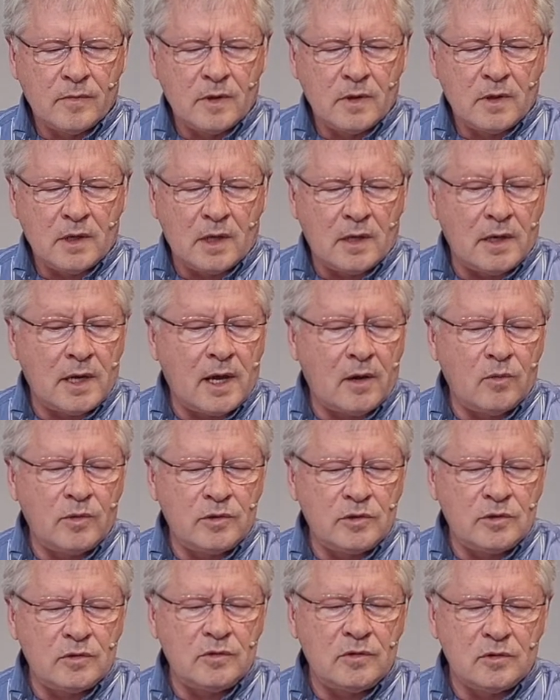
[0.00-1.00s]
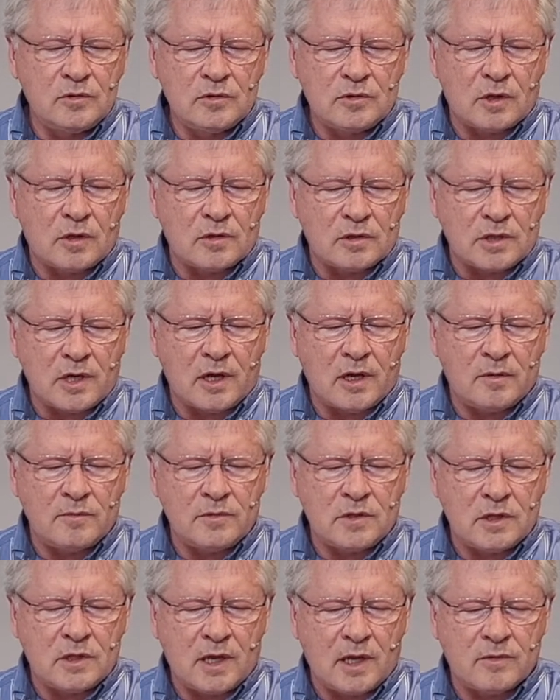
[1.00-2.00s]
And now, would you use our time
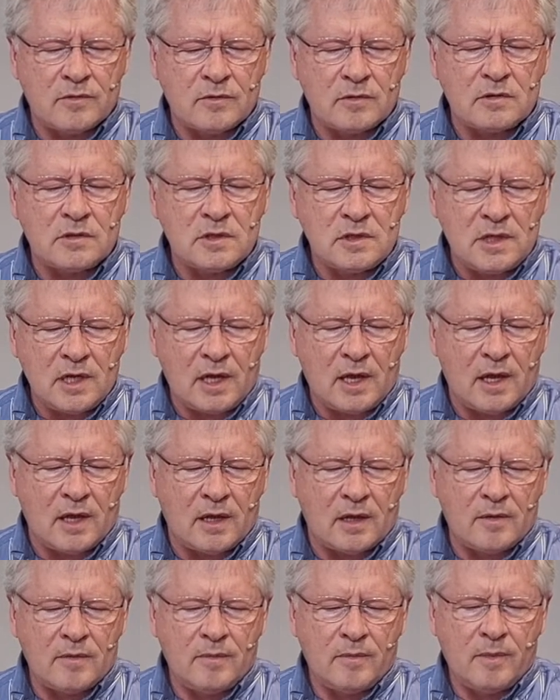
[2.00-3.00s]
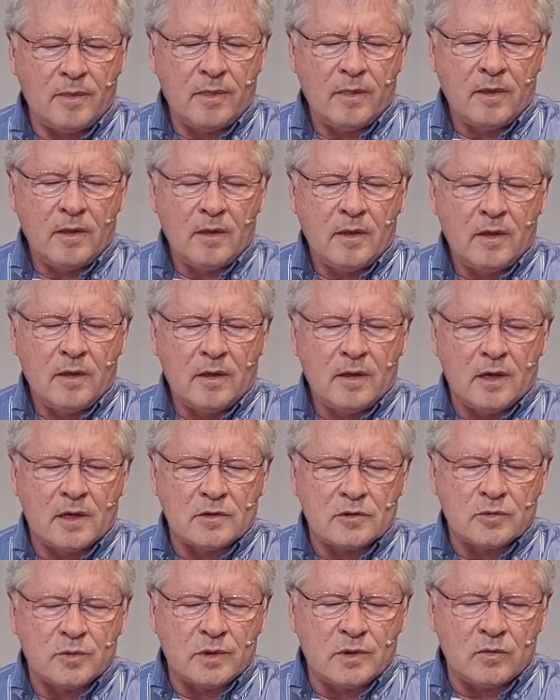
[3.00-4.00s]
together today
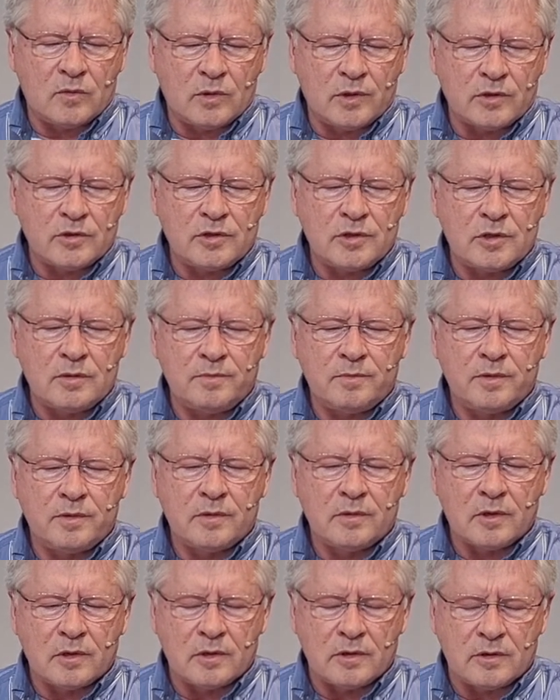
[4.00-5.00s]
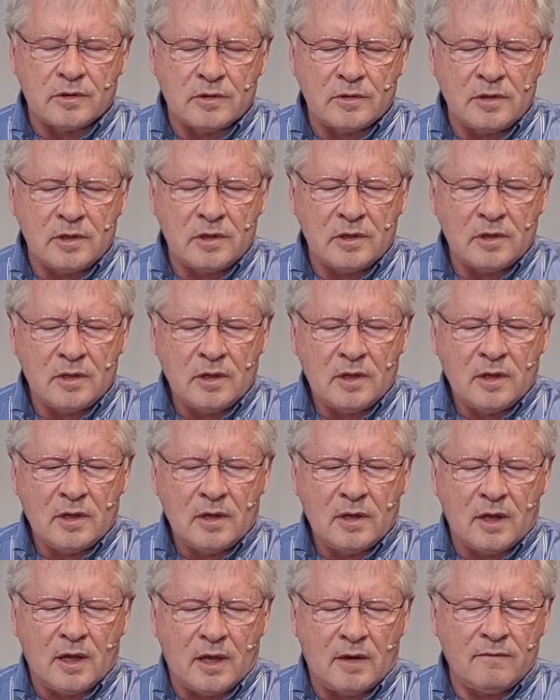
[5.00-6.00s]
as we worship, learn,
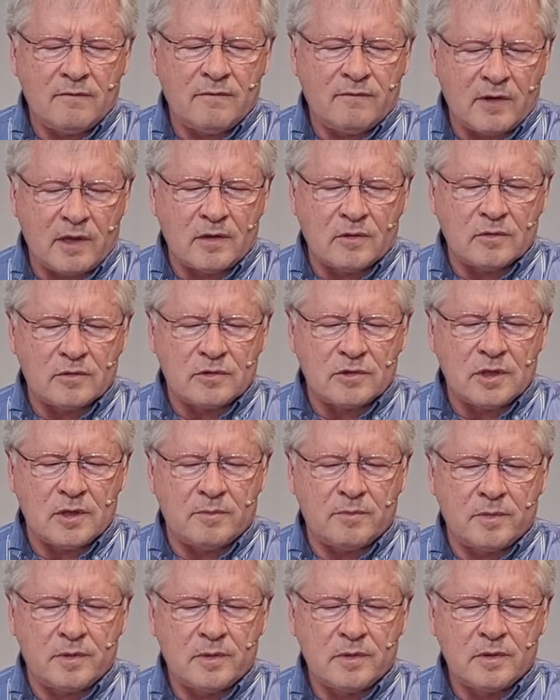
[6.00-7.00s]
and fellowship?